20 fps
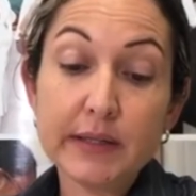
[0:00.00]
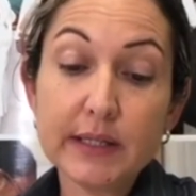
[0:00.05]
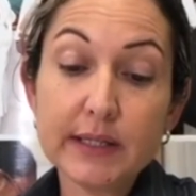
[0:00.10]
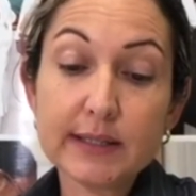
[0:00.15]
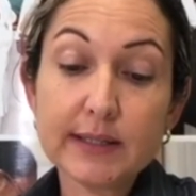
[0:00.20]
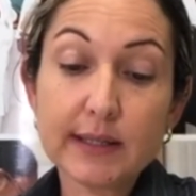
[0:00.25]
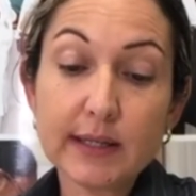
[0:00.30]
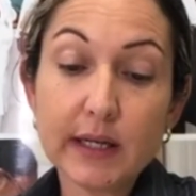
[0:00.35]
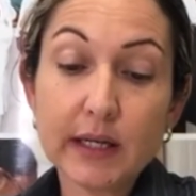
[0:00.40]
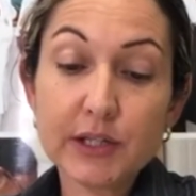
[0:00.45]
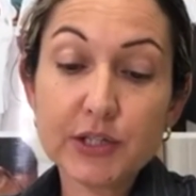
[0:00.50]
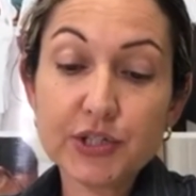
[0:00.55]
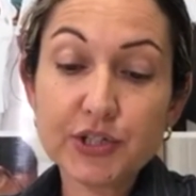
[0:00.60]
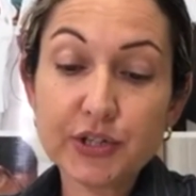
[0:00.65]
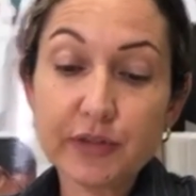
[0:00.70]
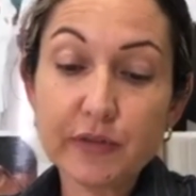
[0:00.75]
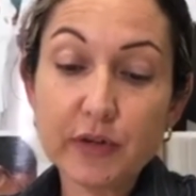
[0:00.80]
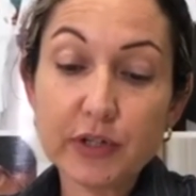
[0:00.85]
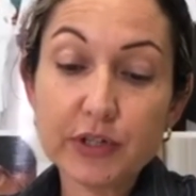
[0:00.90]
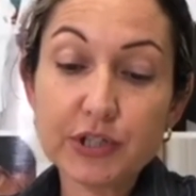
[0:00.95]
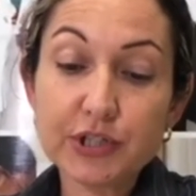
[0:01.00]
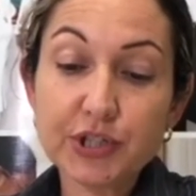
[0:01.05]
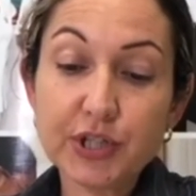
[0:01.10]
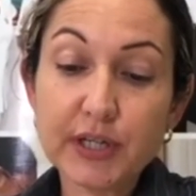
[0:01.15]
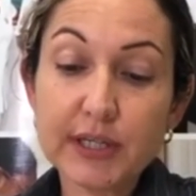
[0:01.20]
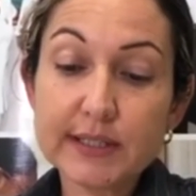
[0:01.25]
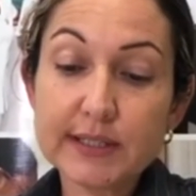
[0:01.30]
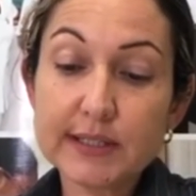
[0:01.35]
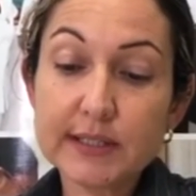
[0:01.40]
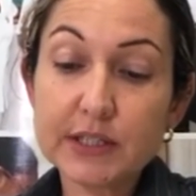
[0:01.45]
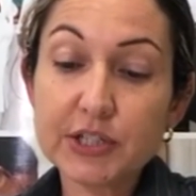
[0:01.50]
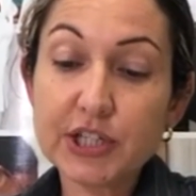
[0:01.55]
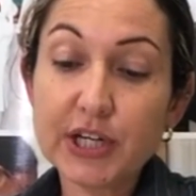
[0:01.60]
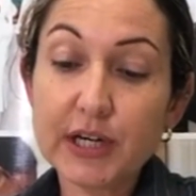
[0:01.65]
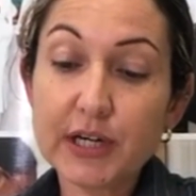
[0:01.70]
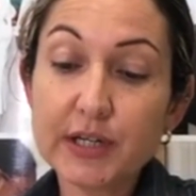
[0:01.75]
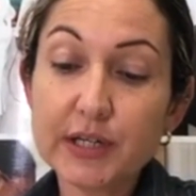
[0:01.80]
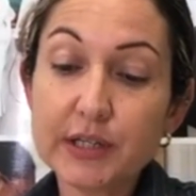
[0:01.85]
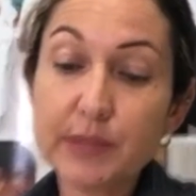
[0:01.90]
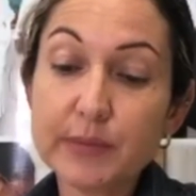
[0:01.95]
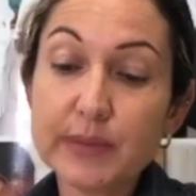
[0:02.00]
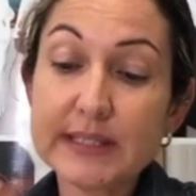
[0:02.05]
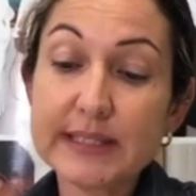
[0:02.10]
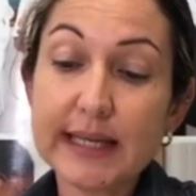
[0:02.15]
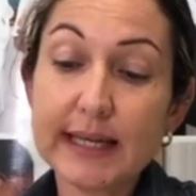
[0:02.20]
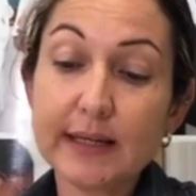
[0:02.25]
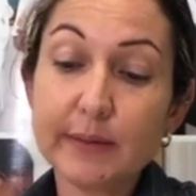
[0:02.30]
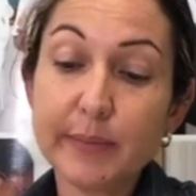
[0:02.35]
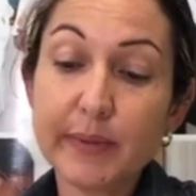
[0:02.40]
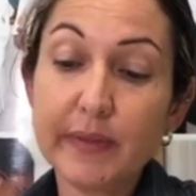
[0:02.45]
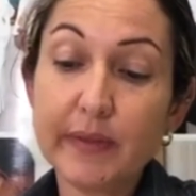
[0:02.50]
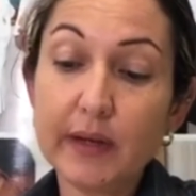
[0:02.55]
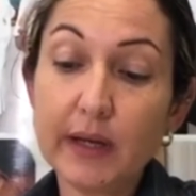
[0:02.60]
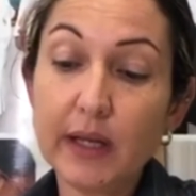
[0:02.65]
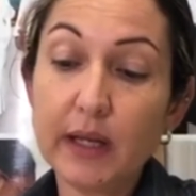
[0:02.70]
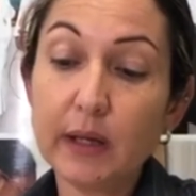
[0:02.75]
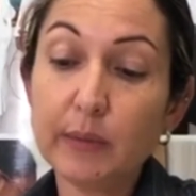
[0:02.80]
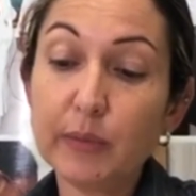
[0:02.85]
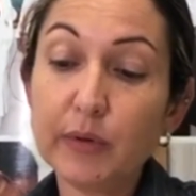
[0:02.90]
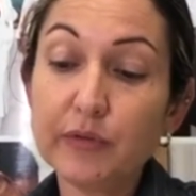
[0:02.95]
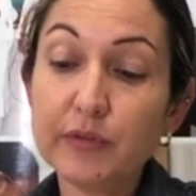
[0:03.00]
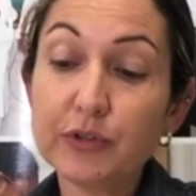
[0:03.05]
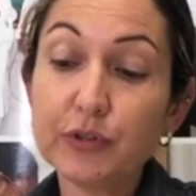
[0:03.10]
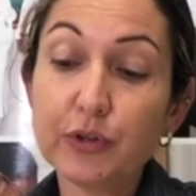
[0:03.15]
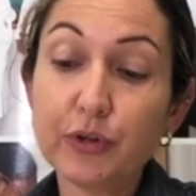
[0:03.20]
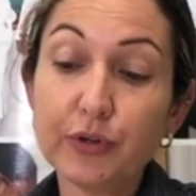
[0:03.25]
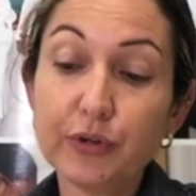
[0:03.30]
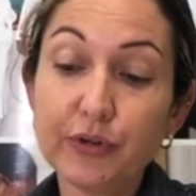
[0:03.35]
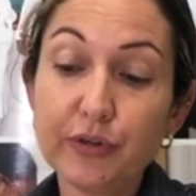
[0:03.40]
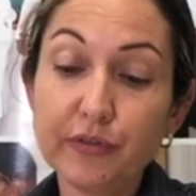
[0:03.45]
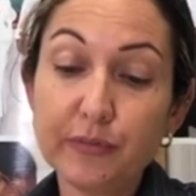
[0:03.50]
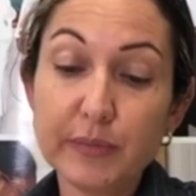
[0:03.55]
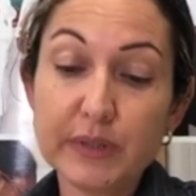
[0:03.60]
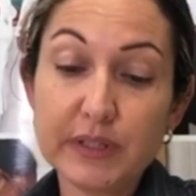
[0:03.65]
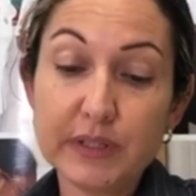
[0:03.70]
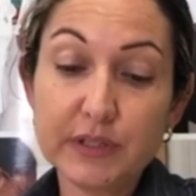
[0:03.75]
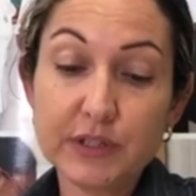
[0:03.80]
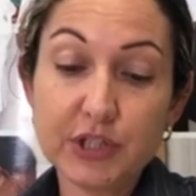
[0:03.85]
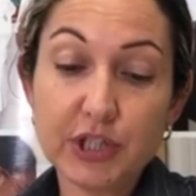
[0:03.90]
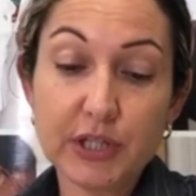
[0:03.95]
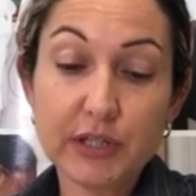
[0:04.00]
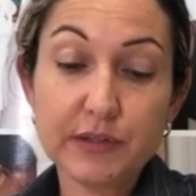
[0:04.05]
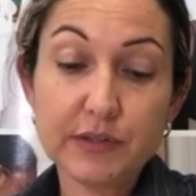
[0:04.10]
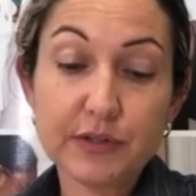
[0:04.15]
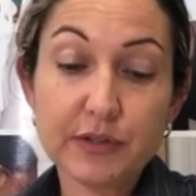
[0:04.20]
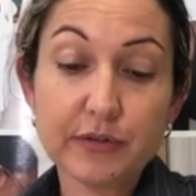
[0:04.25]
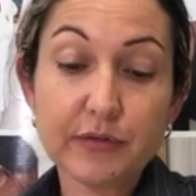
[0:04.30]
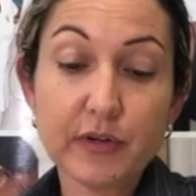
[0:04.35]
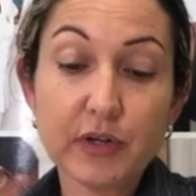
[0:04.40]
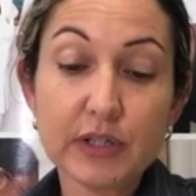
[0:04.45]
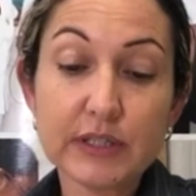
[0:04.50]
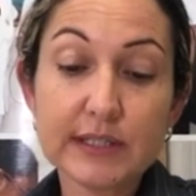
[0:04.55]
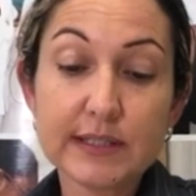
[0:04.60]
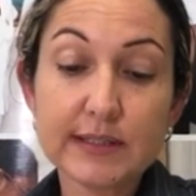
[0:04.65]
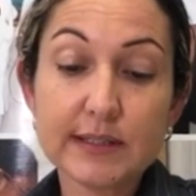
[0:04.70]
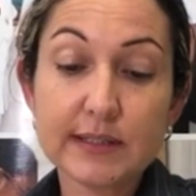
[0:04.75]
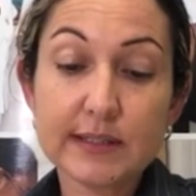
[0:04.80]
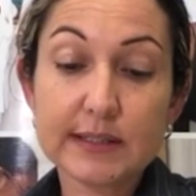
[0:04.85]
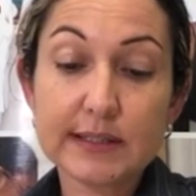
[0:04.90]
The Solange Zervos Trust is a charity that was set up in the name of the daughter of Mrs. Jane Zervos.